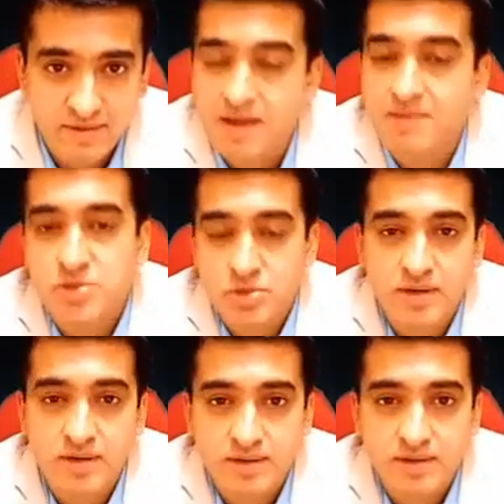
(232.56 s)
I'm
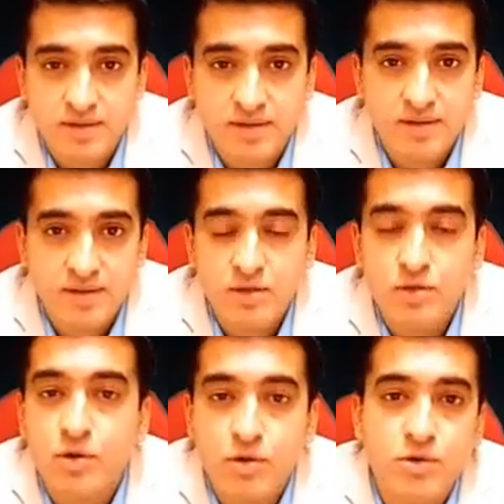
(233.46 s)
sure you
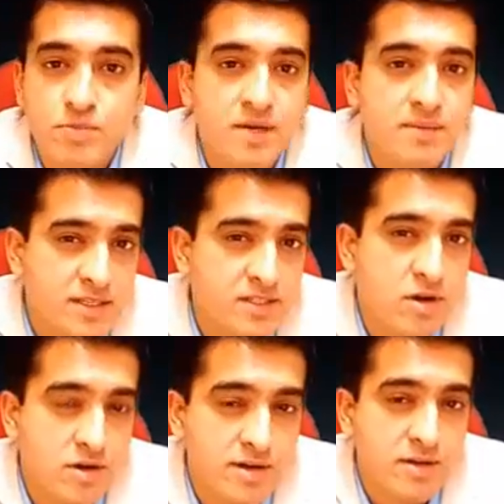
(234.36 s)
are going to become
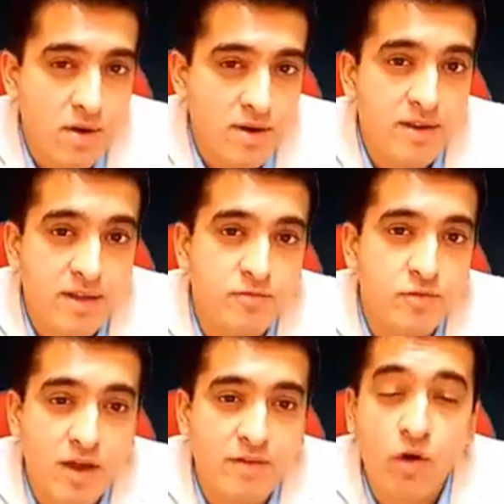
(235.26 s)
extraordinary one day if you
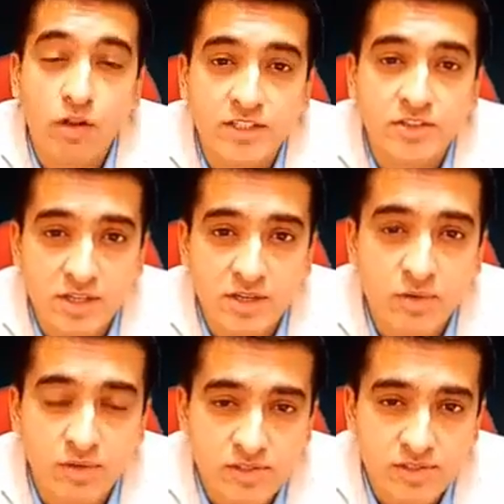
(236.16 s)
have all the 3
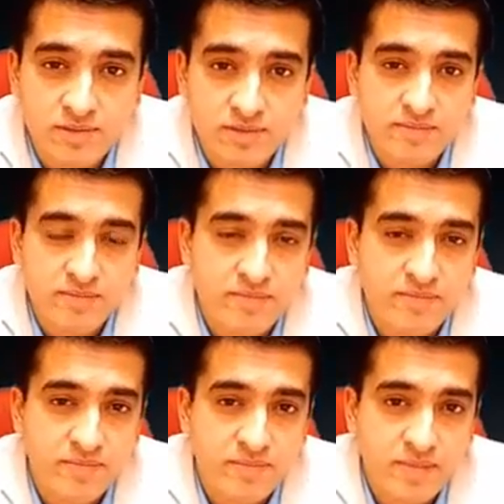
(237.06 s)
goals.
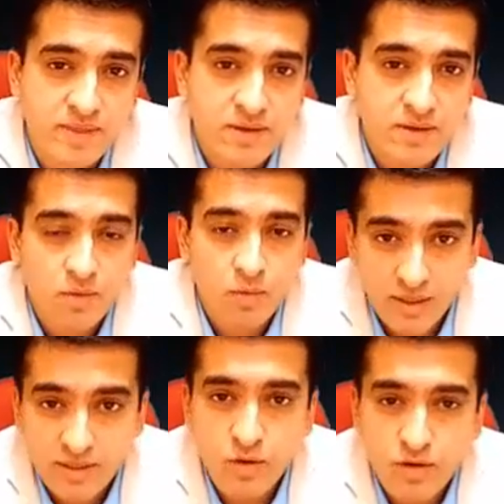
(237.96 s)

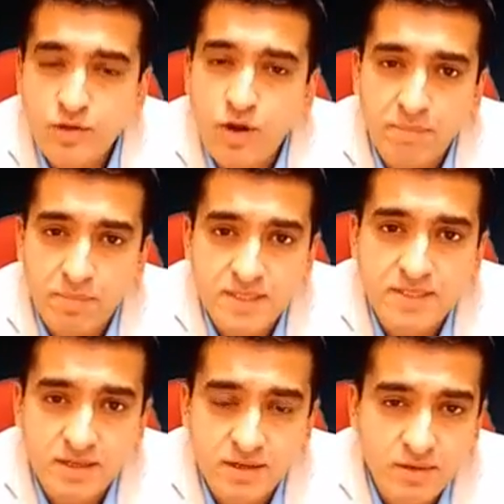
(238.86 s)
One goal is called
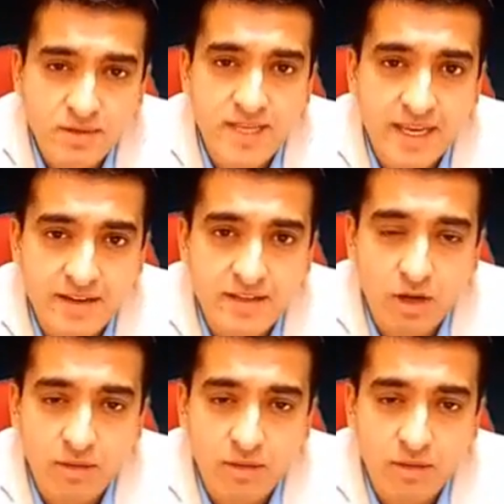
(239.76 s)
personal goal, the second is called